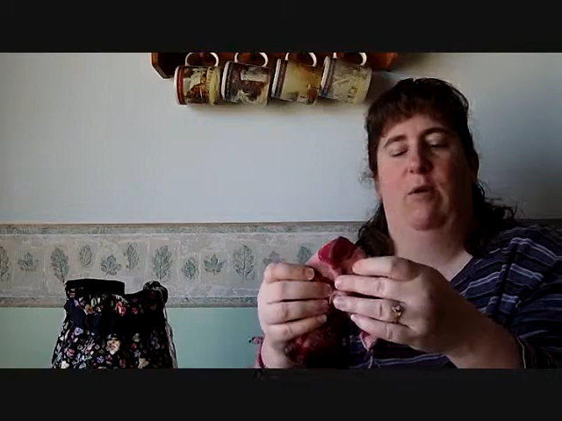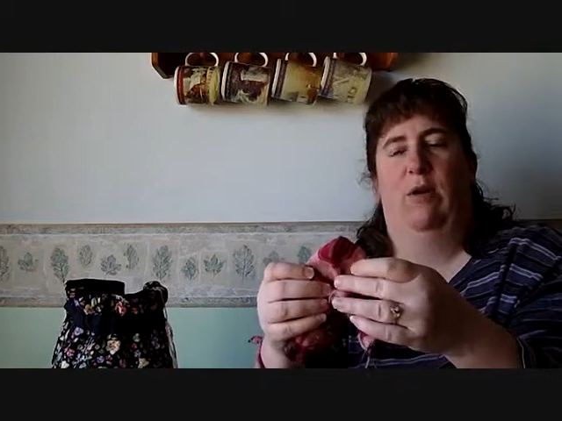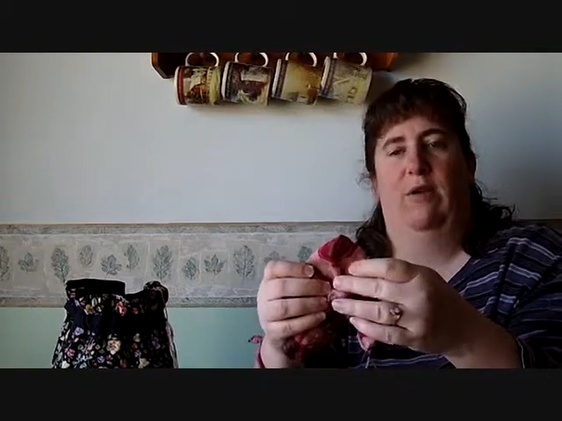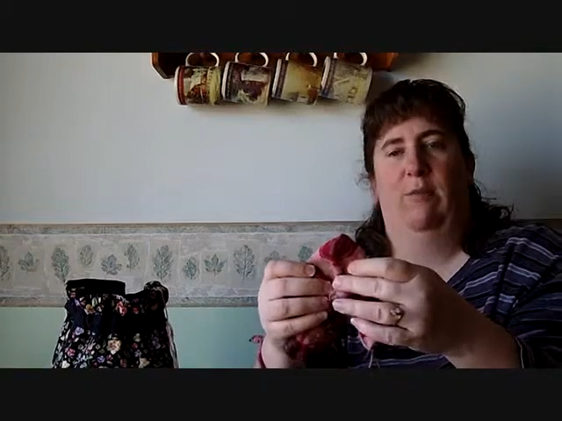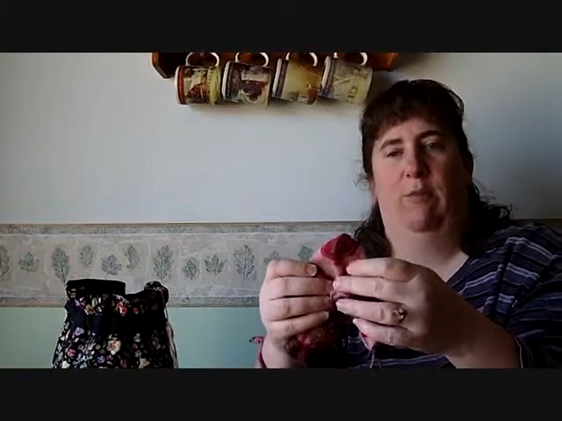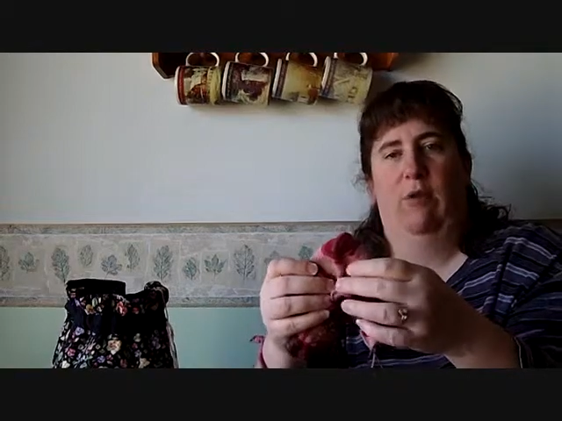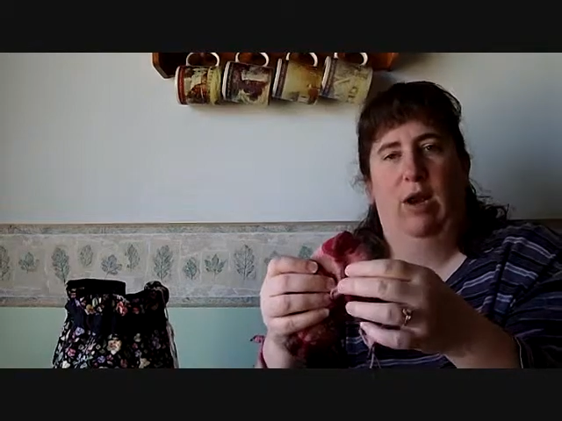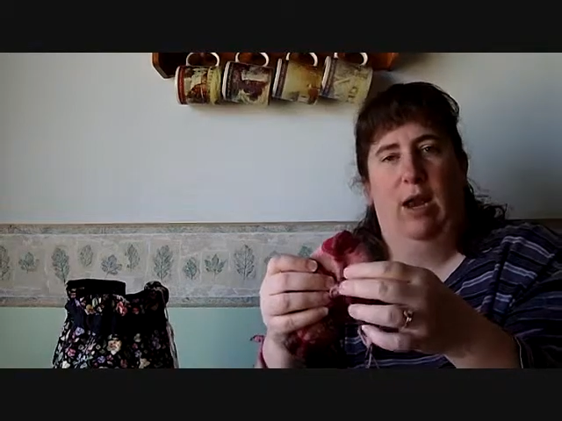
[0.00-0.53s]

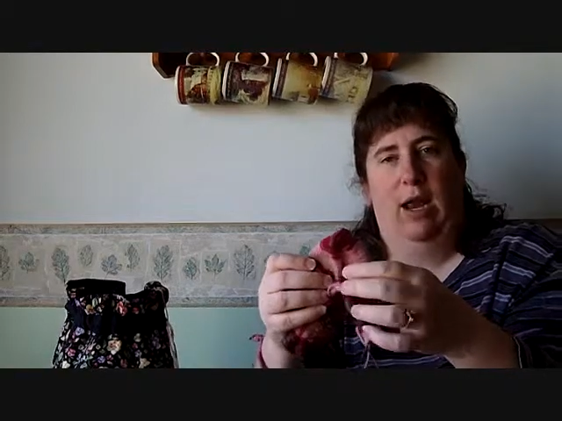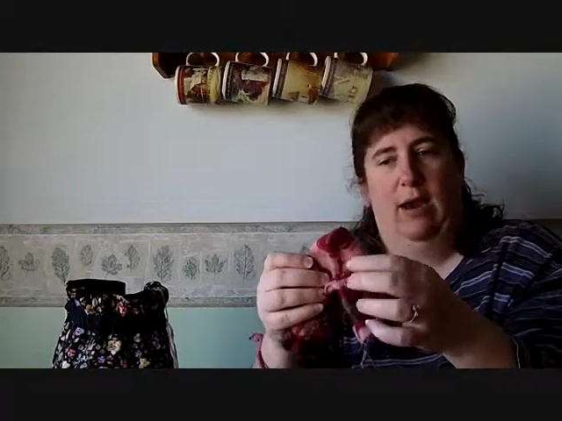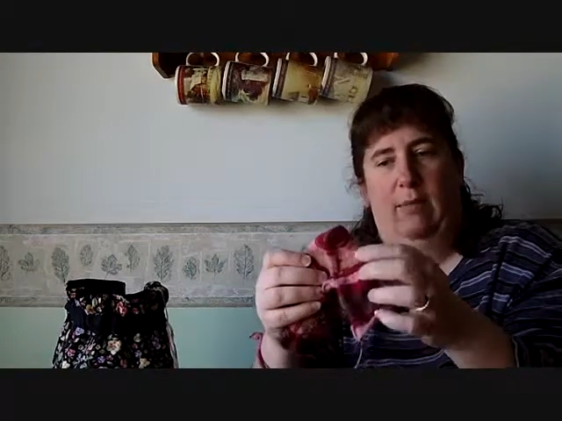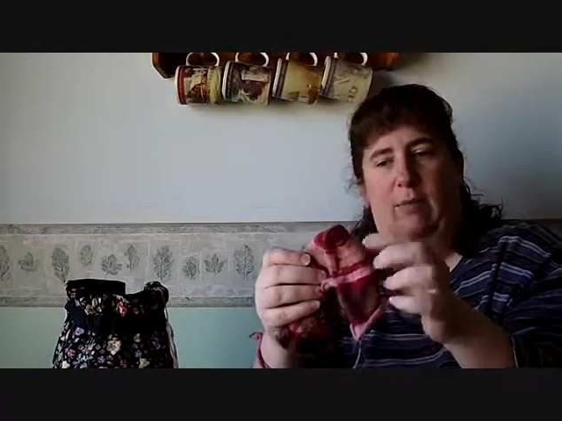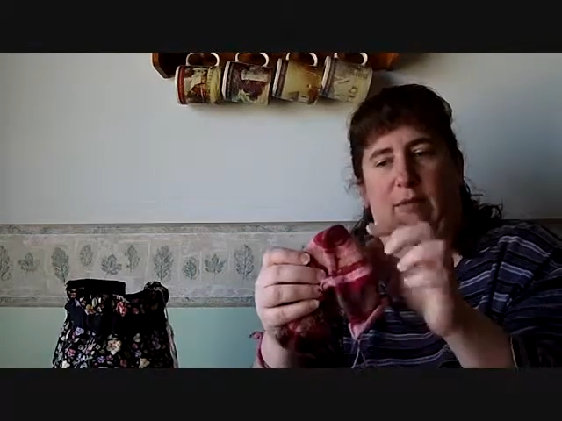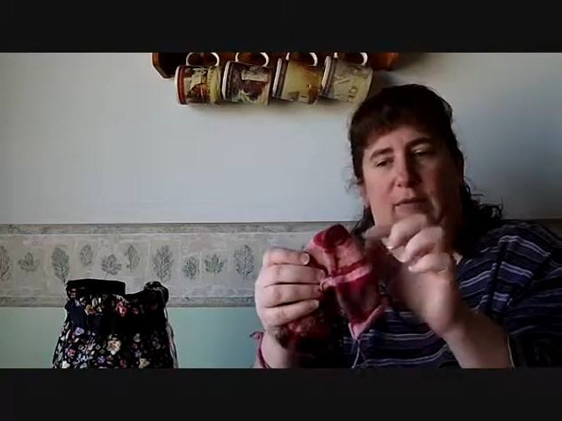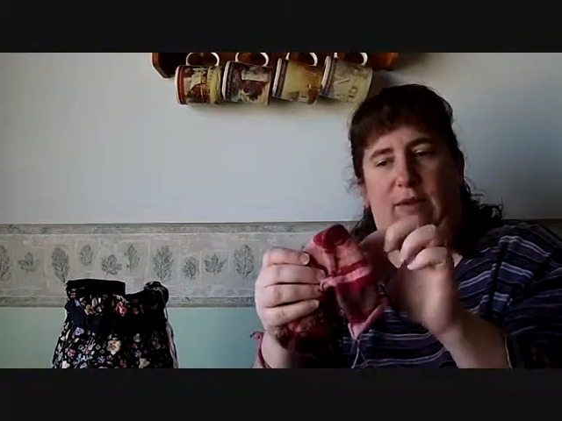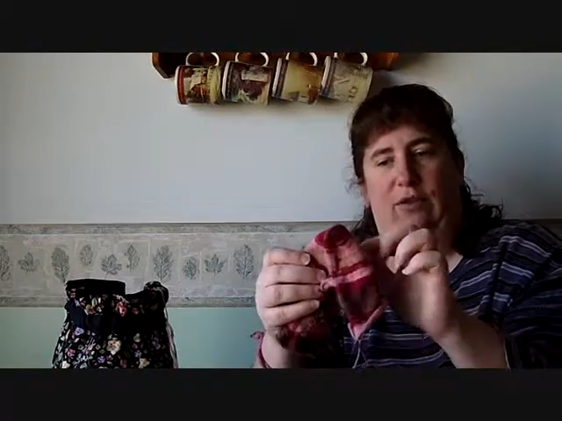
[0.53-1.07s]
was putting on a
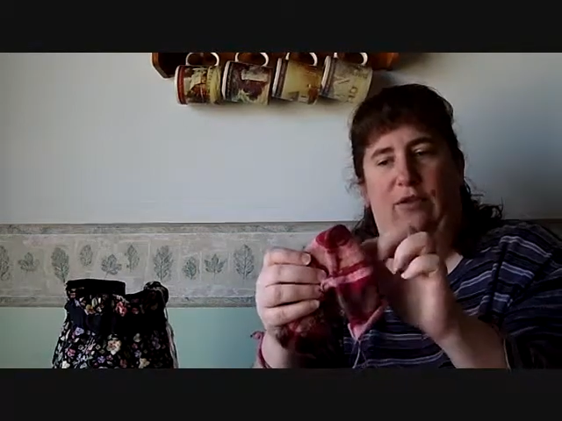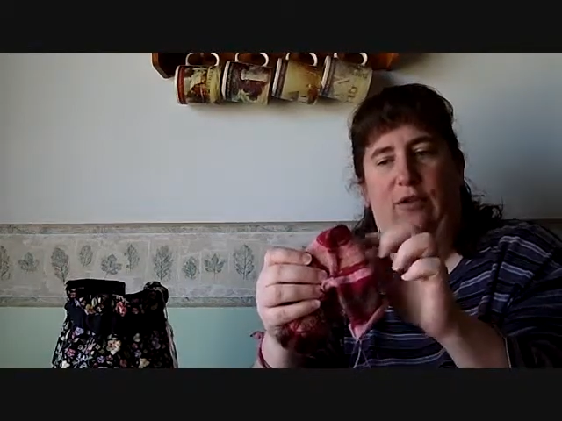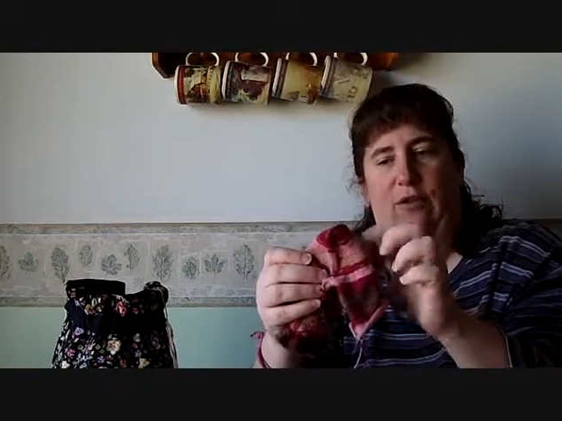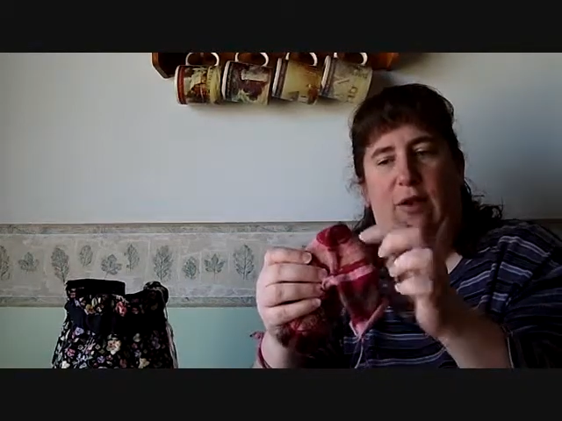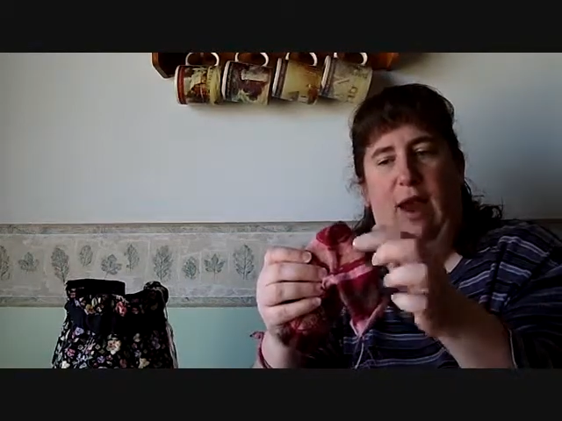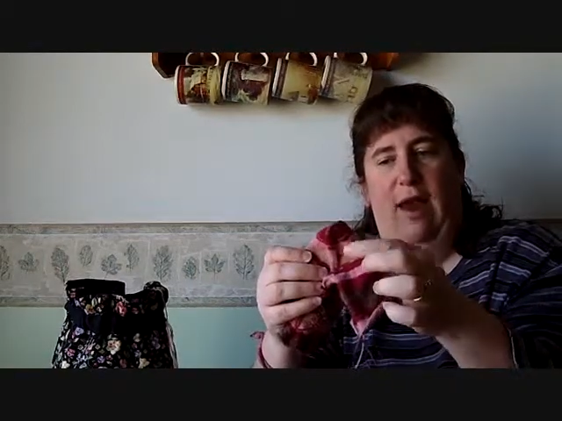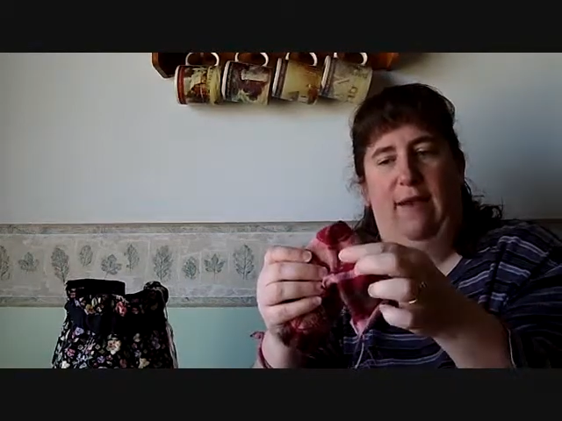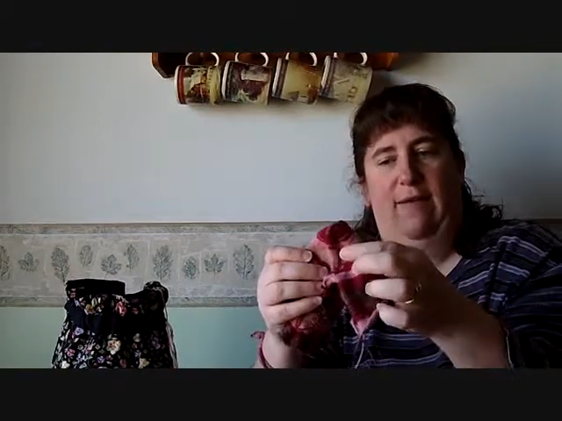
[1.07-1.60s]

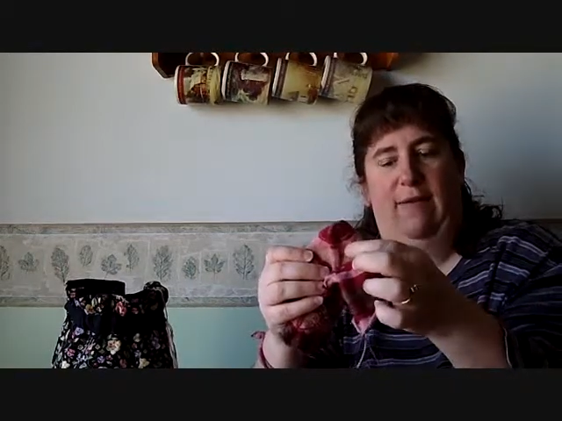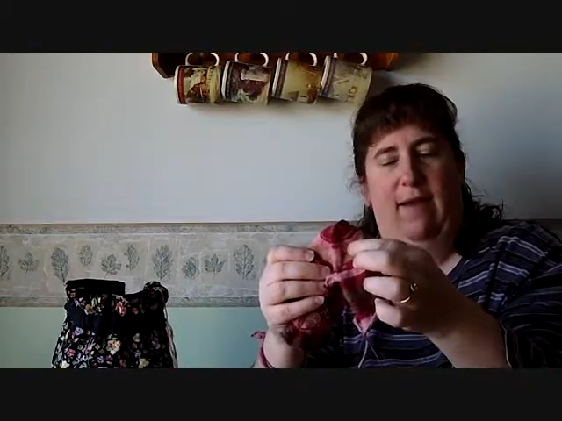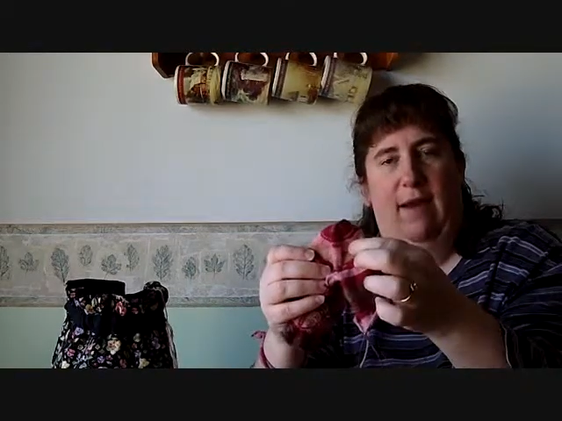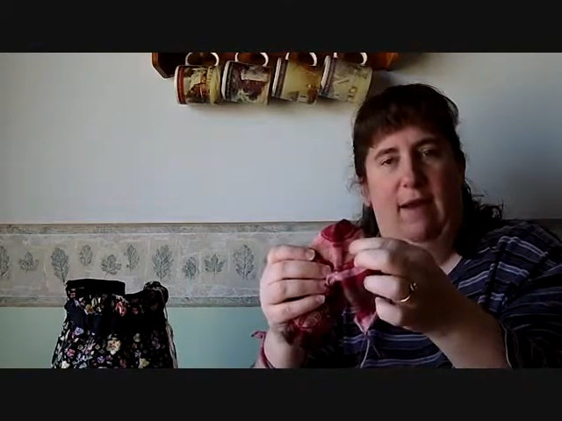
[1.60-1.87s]
provisional cast